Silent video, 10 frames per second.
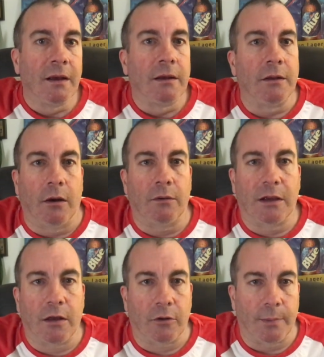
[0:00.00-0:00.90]
No, I
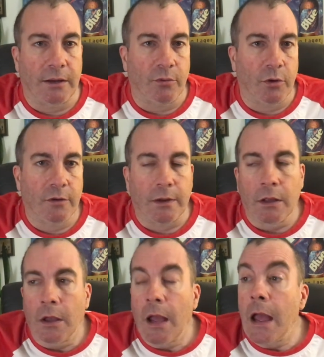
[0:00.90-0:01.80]
gotta go back to work.
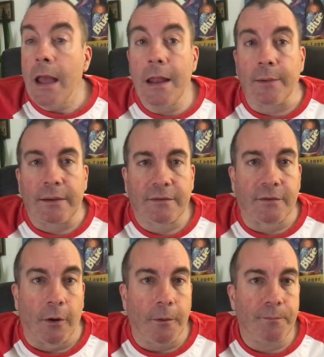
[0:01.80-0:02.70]
Anyways,
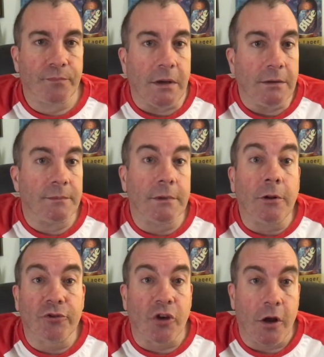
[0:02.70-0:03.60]
so little
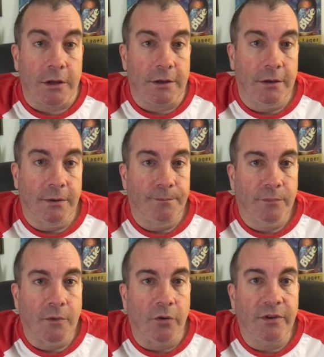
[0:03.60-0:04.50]
Johnny
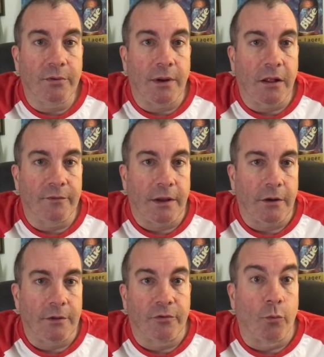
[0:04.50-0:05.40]
goes into an elevator
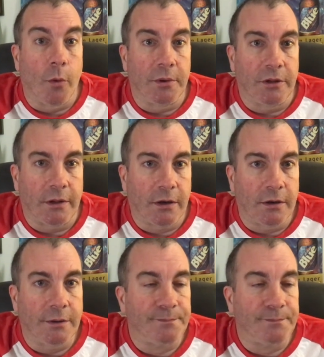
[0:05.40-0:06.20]
and there's a woman in there,